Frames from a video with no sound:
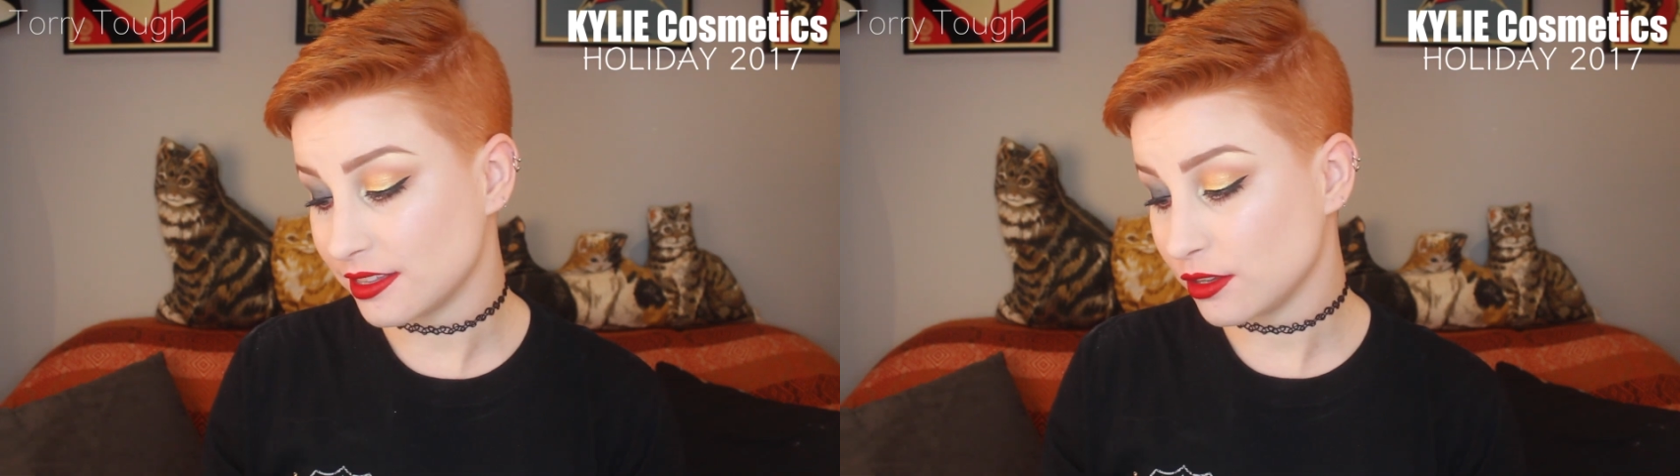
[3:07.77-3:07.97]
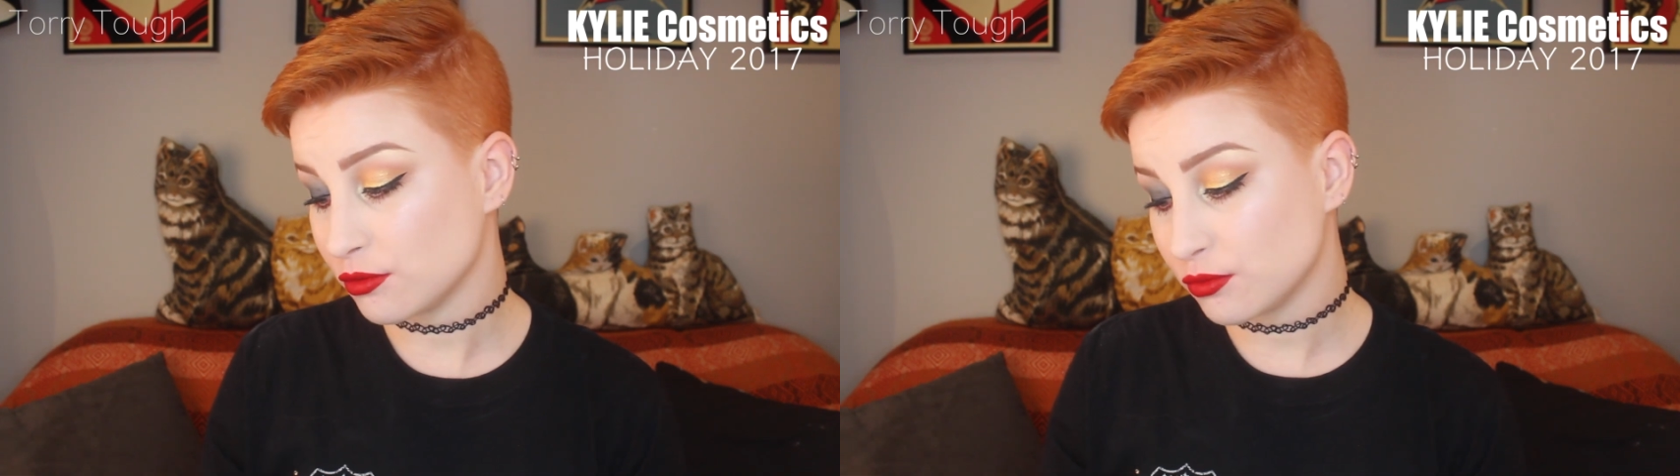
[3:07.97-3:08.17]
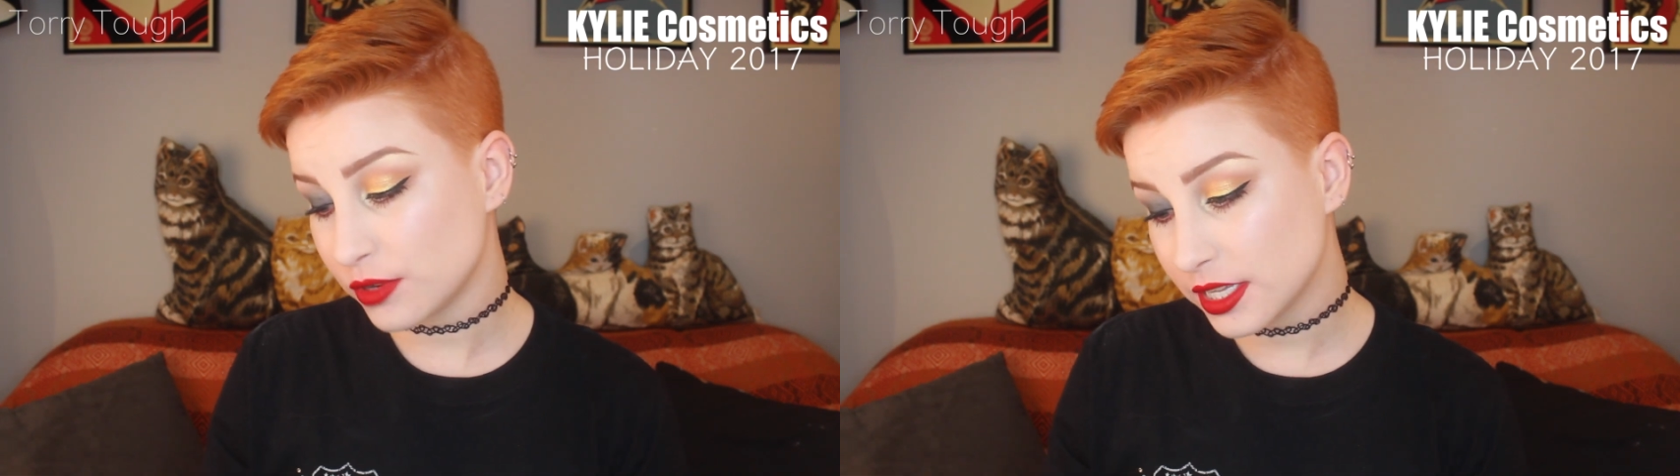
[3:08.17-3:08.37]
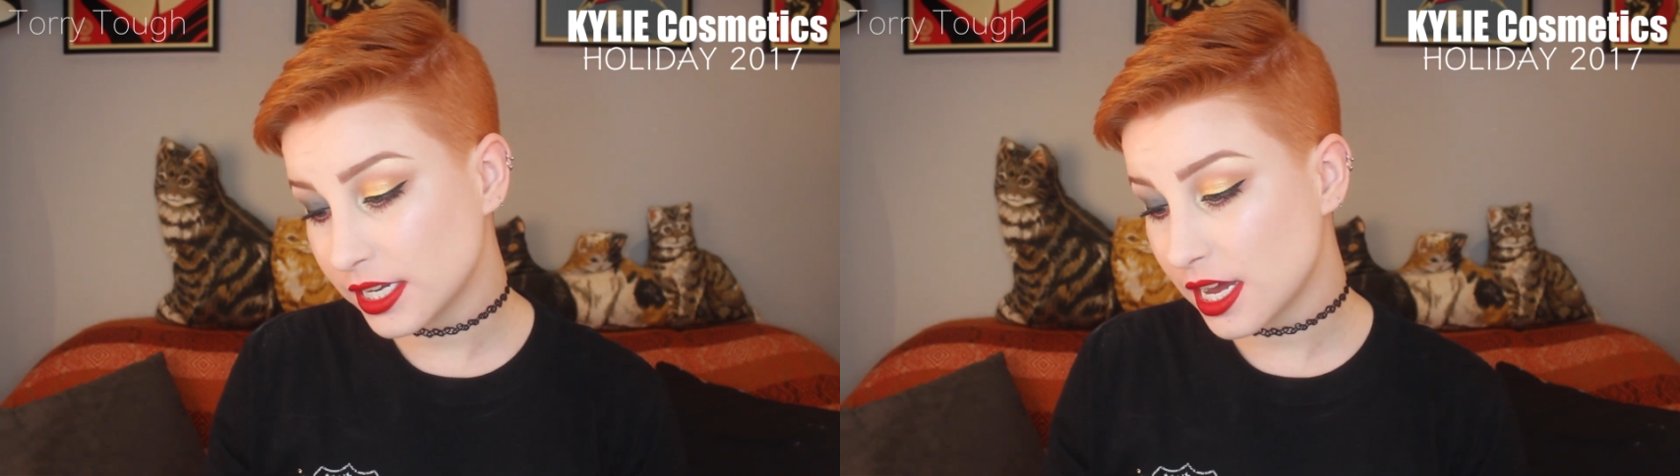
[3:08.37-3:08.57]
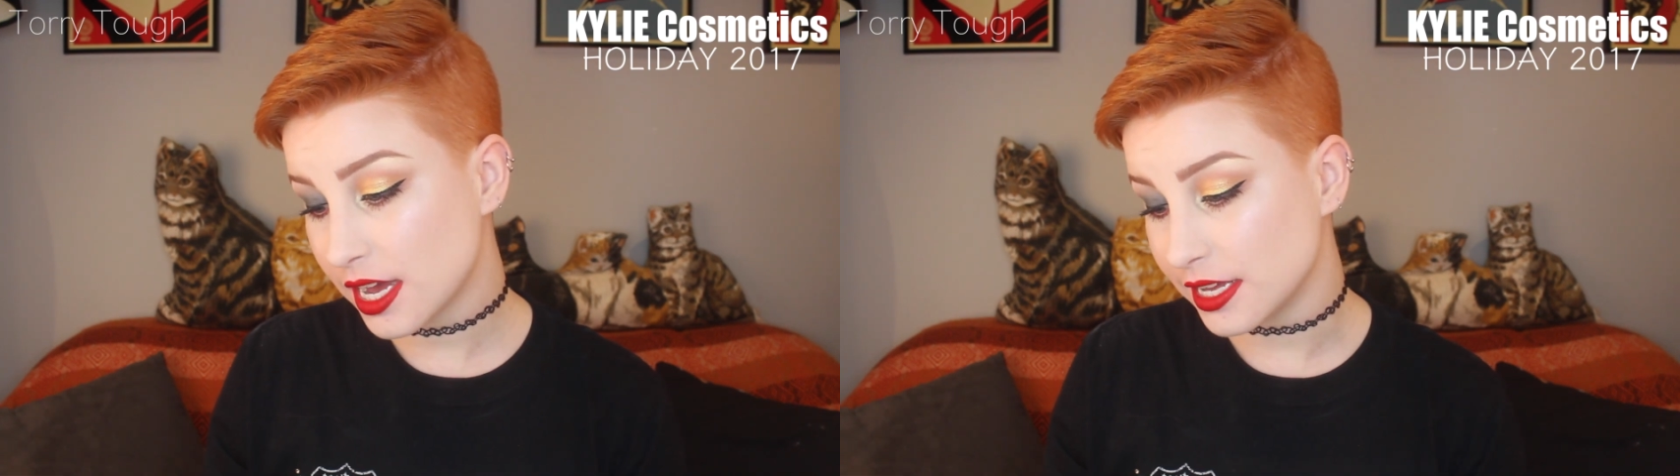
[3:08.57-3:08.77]
They're
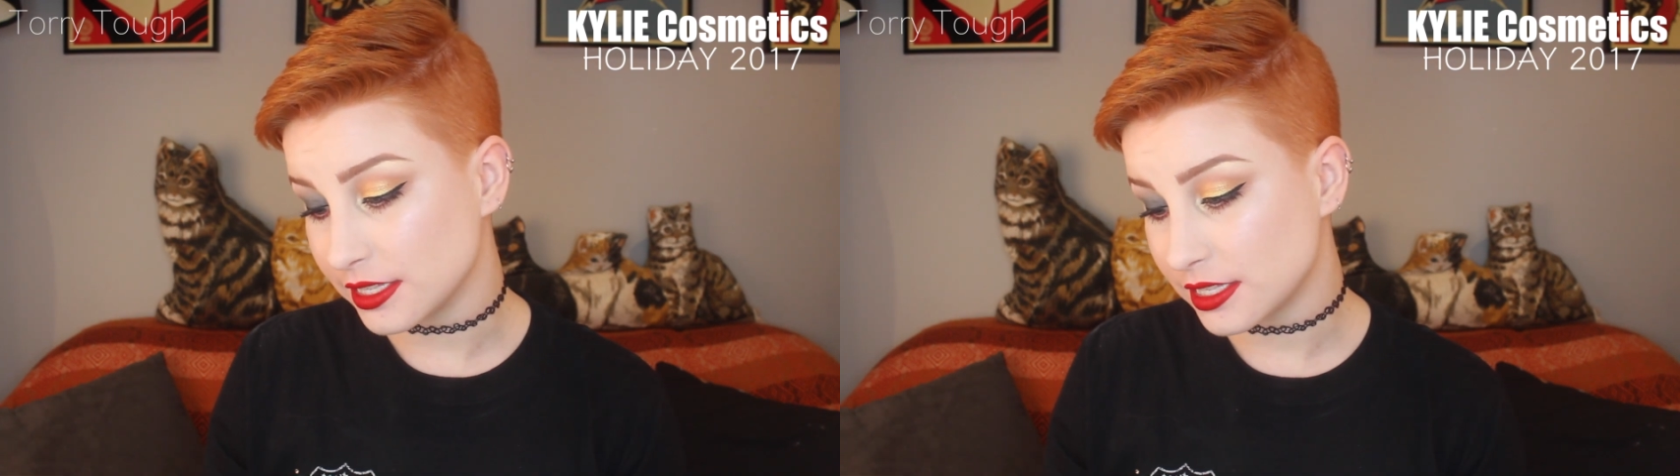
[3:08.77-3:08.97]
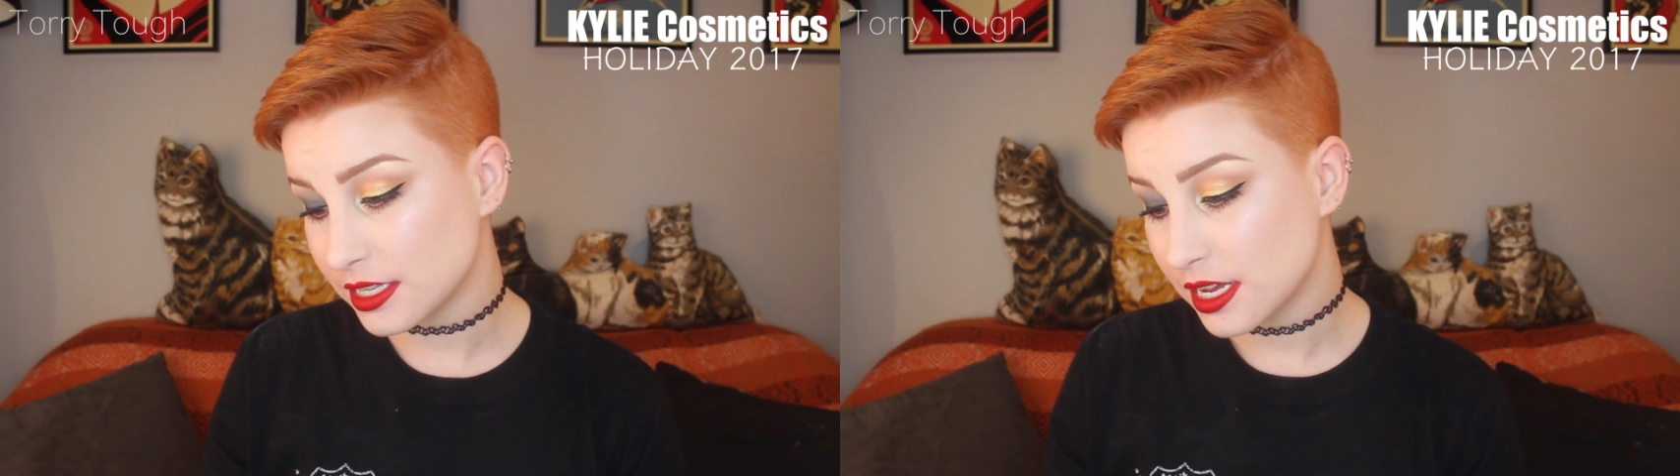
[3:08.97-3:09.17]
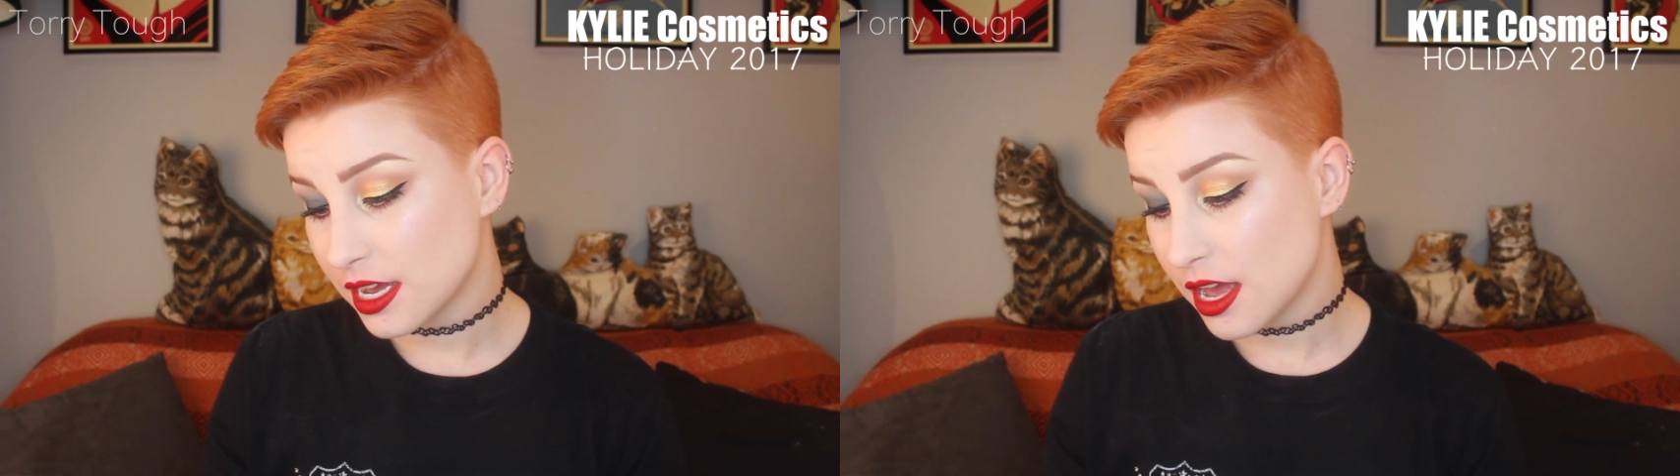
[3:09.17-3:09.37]
really nice.